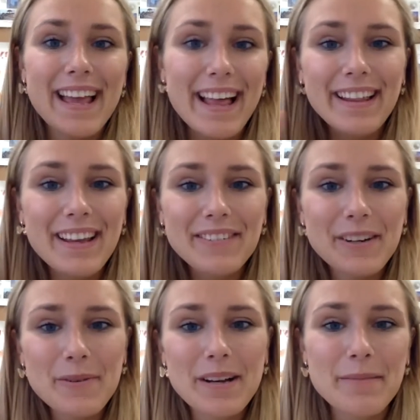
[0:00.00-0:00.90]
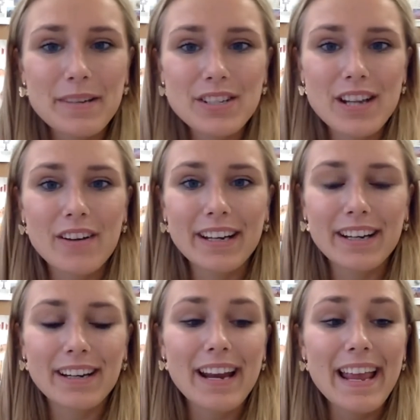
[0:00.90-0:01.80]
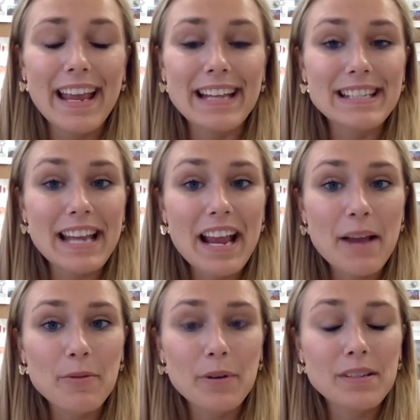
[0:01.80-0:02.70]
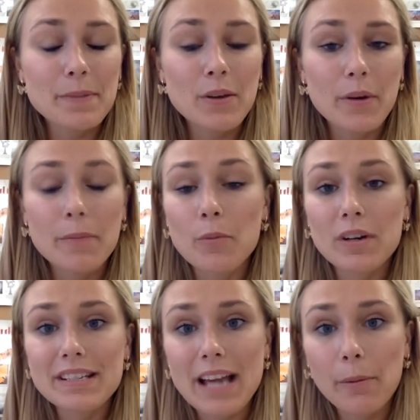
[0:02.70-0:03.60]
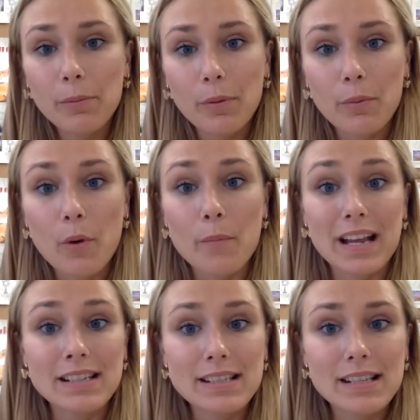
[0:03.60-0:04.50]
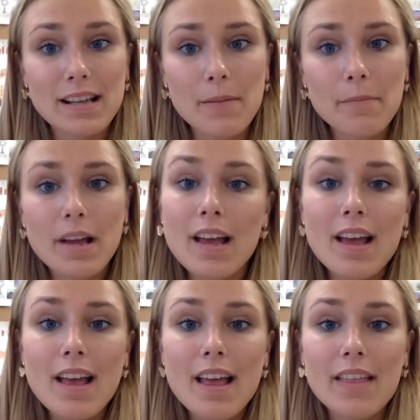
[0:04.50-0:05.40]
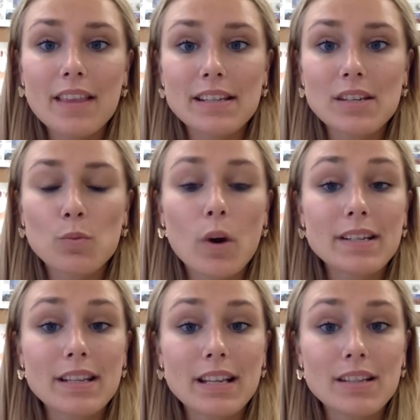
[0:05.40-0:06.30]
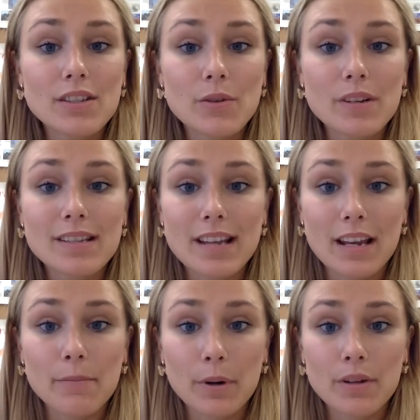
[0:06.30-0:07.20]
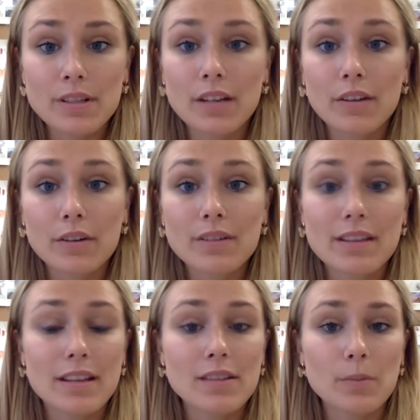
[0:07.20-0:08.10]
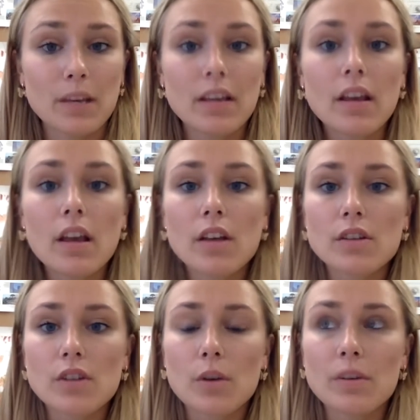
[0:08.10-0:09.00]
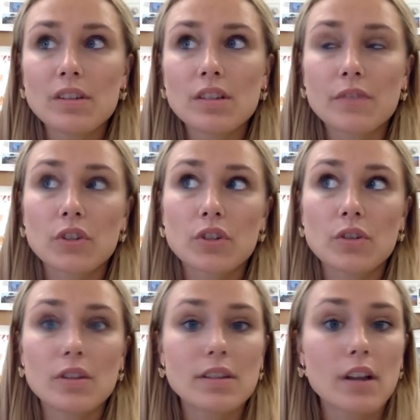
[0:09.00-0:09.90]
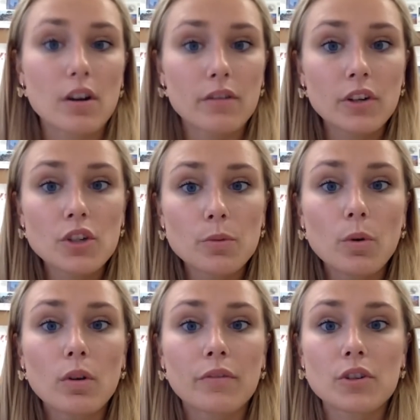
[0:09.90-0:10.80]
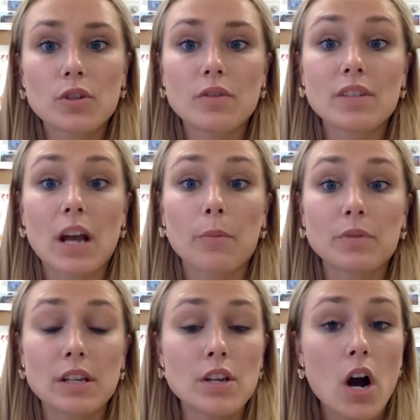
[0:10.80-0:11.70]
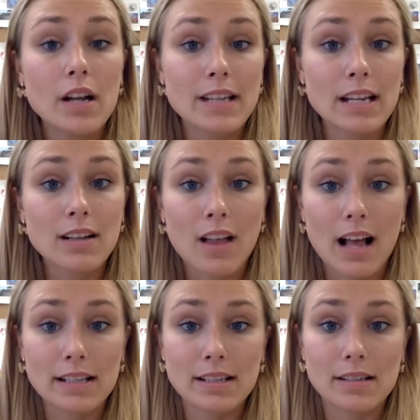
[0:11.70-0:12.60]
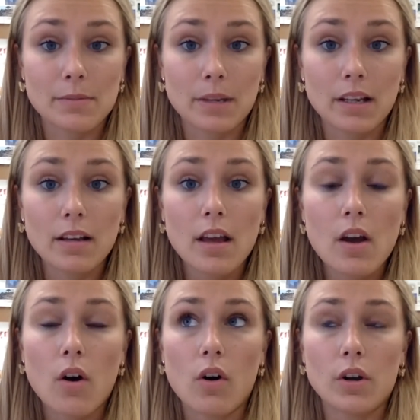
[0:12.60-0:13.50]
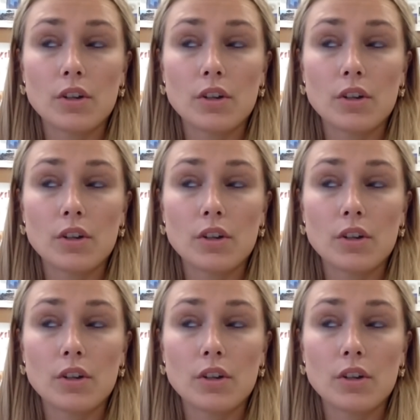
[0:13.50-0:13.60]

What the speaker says: everyone, Michelle here, and today I'm going to be going more in depth with Romanticism. This is what the students in person learned this week. So this is for students that are virtual or for students that did not attend class this week on